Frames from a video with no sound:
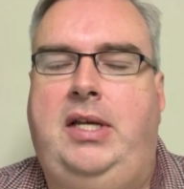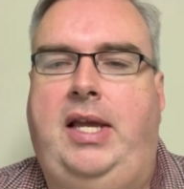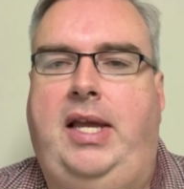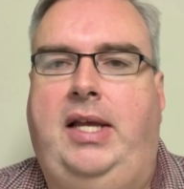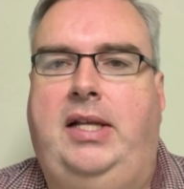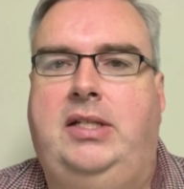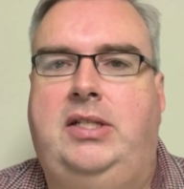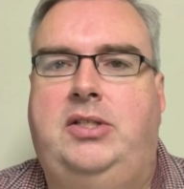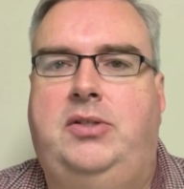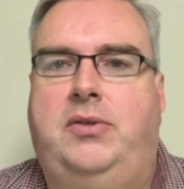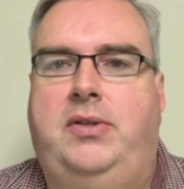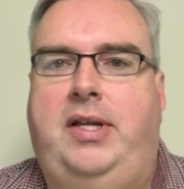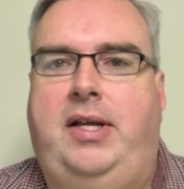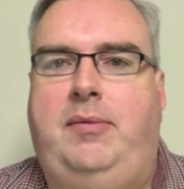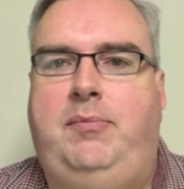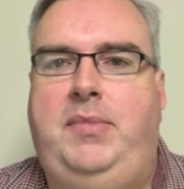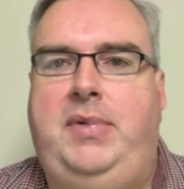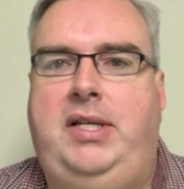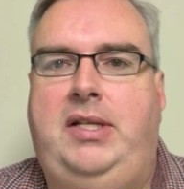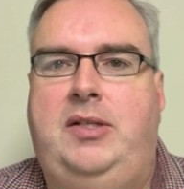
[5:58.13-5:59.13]
And so
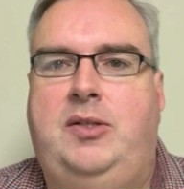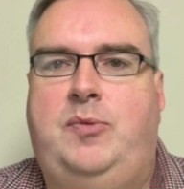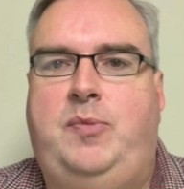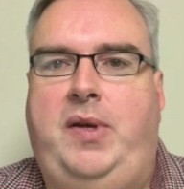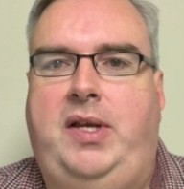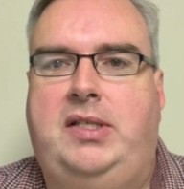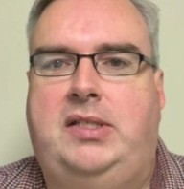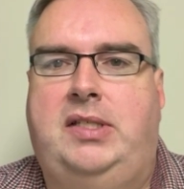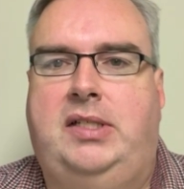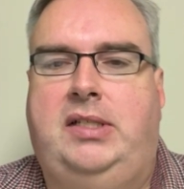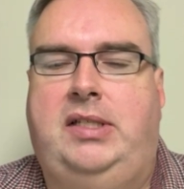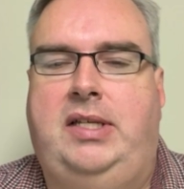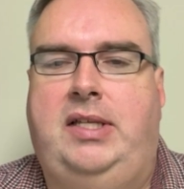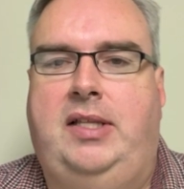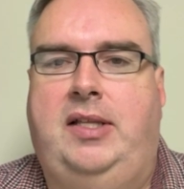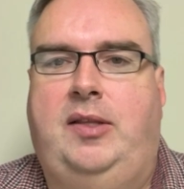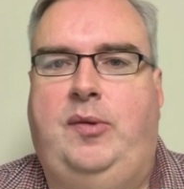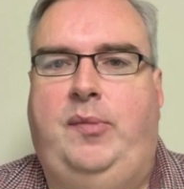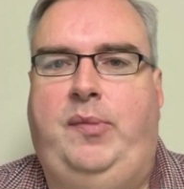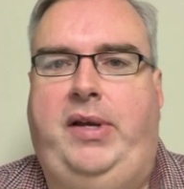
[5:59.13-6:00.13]
that means basically
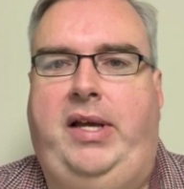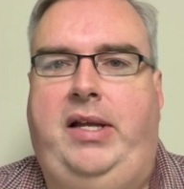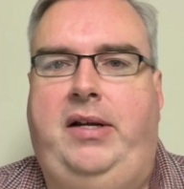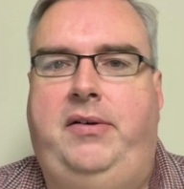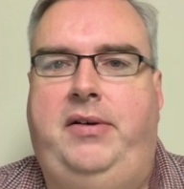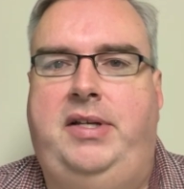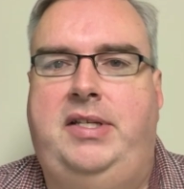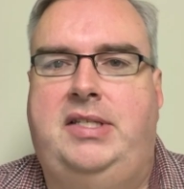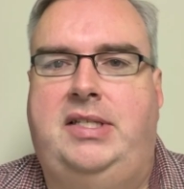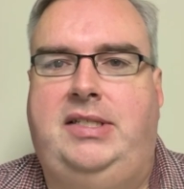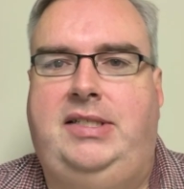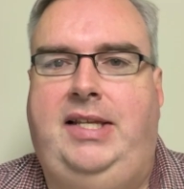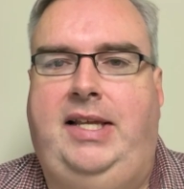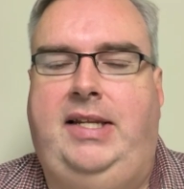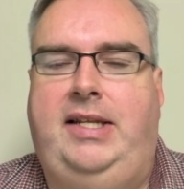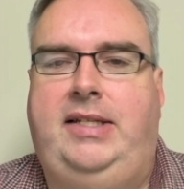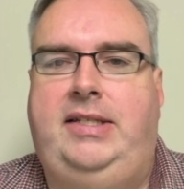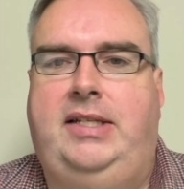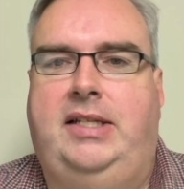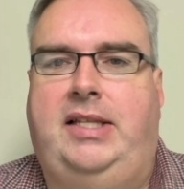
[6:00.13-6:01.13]
the battery is
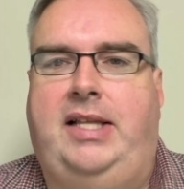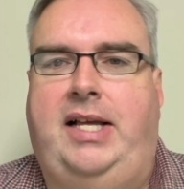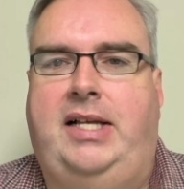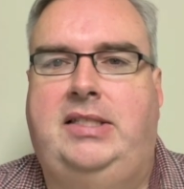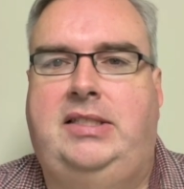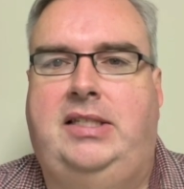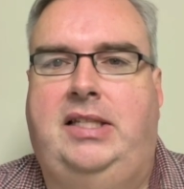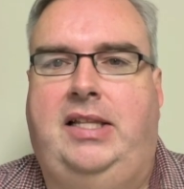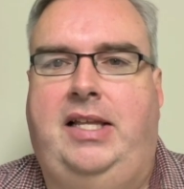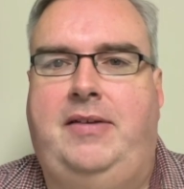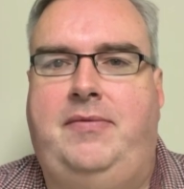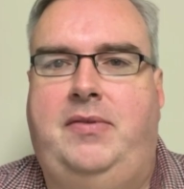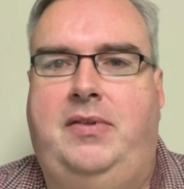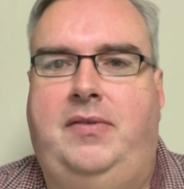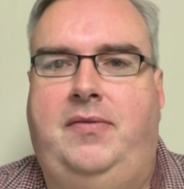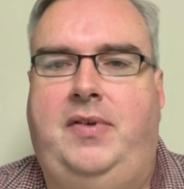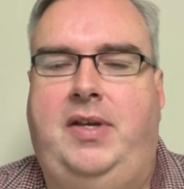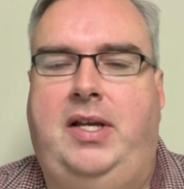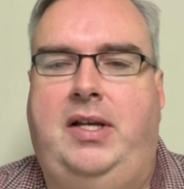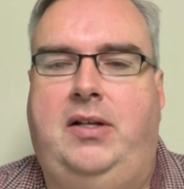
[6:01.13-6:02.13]
intended to last the life of
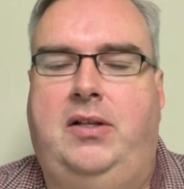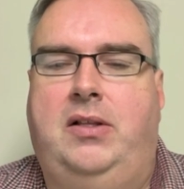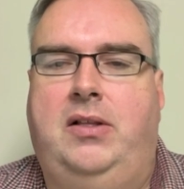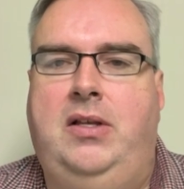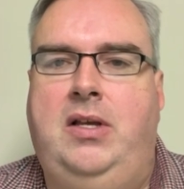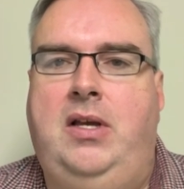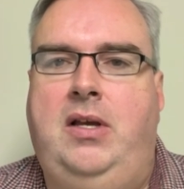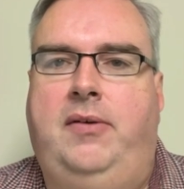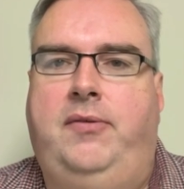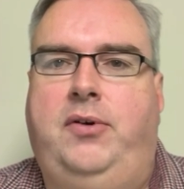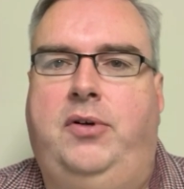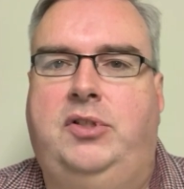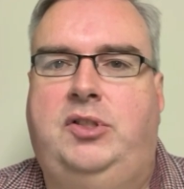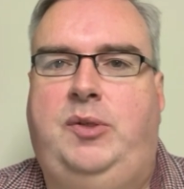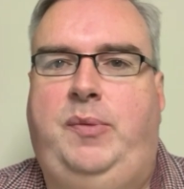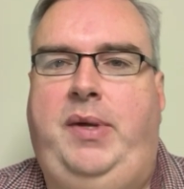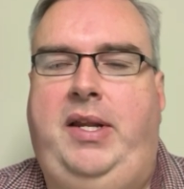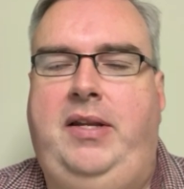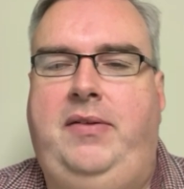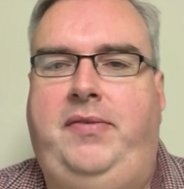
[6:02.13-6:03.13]
the vehicle. Of course,
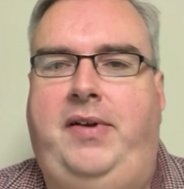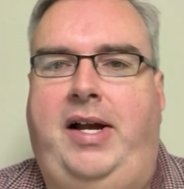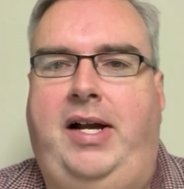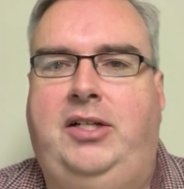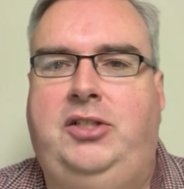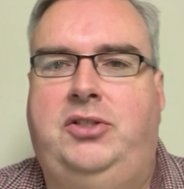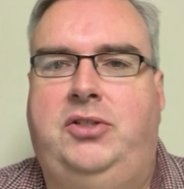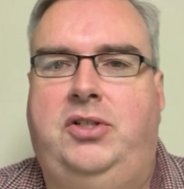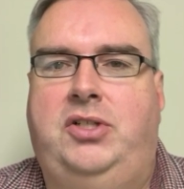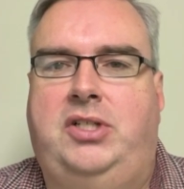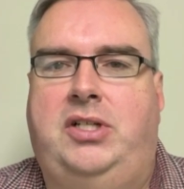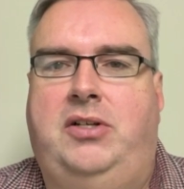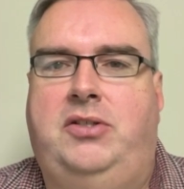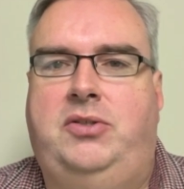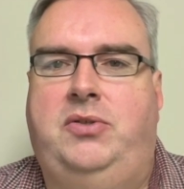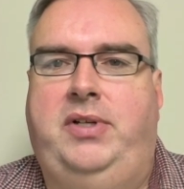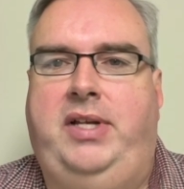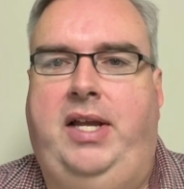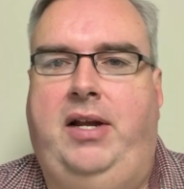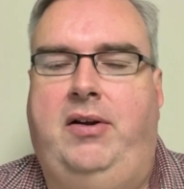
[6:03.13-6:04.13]
the manufacturers
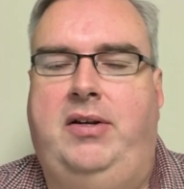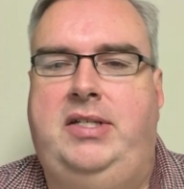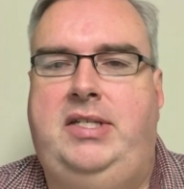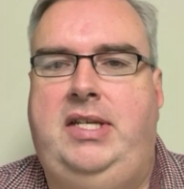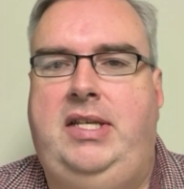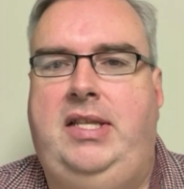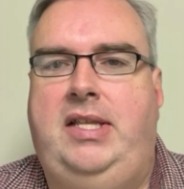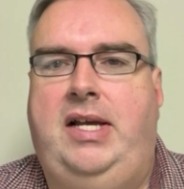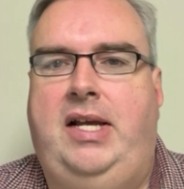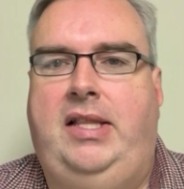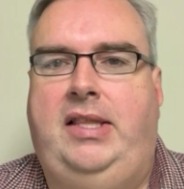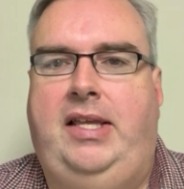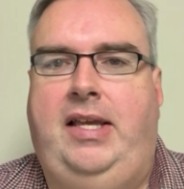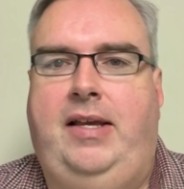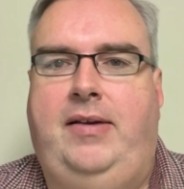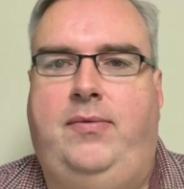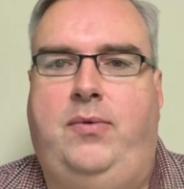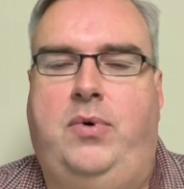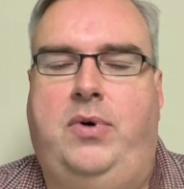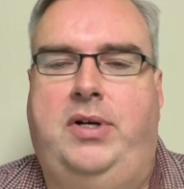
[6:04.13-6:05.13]
also guarantee that. They
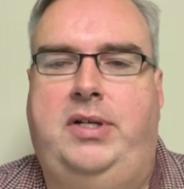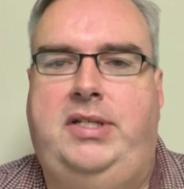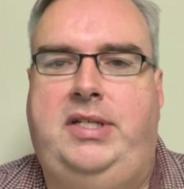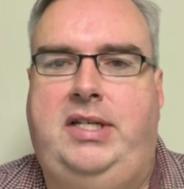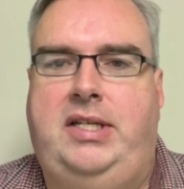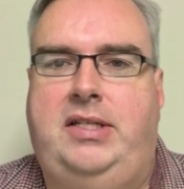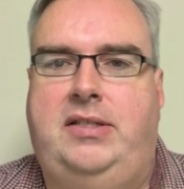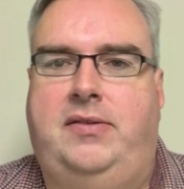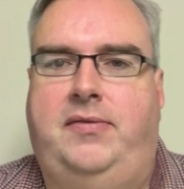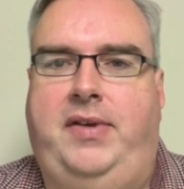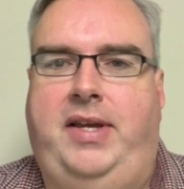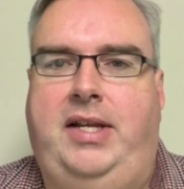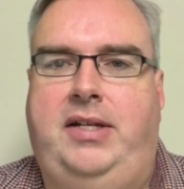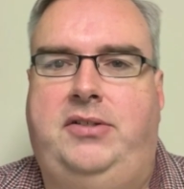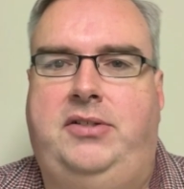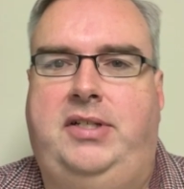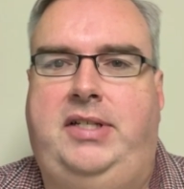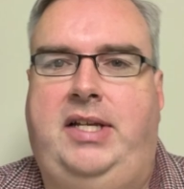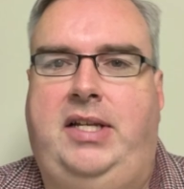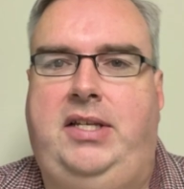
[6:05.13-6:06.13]
have warranties of 8
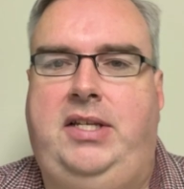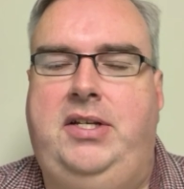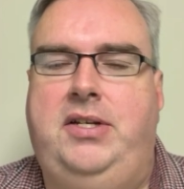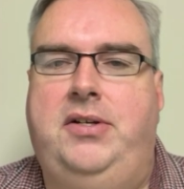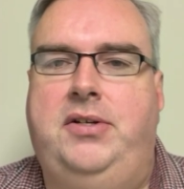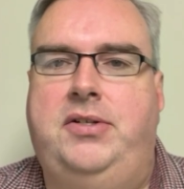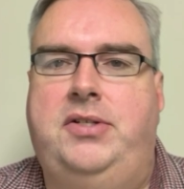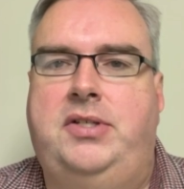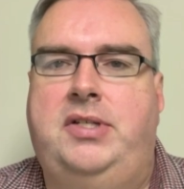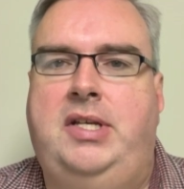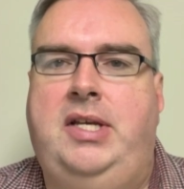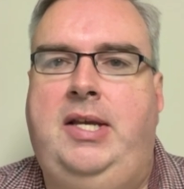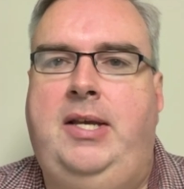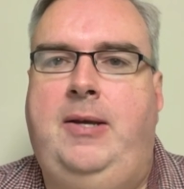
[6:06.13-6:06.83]
to 10 years.